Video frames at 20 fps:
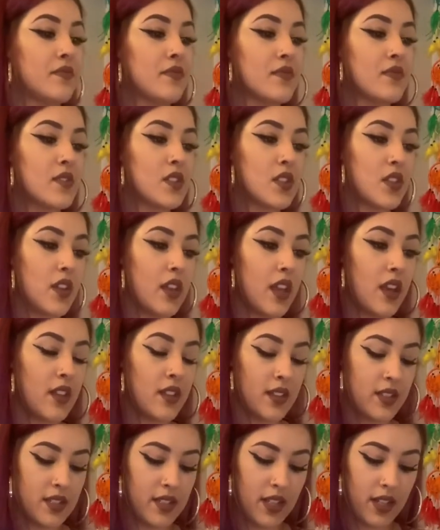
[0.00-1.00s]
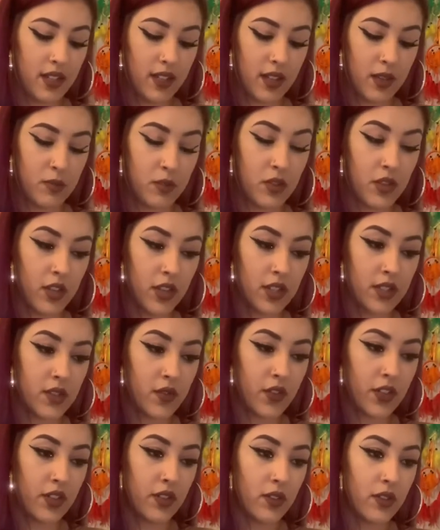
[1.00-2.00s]
So yeah, let's get a couple cards
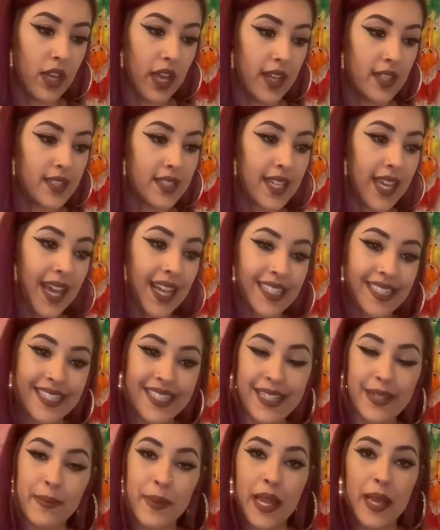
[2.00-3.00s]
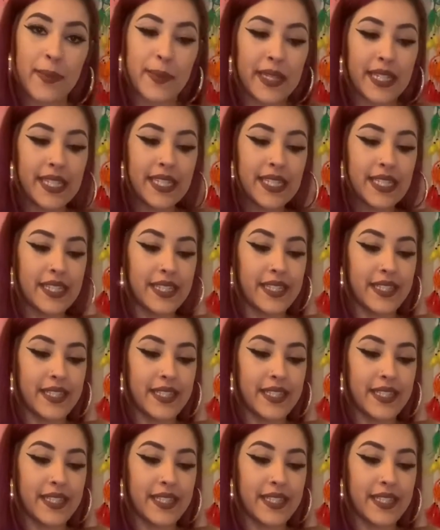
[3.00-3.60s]
for you guys, Cancer babies.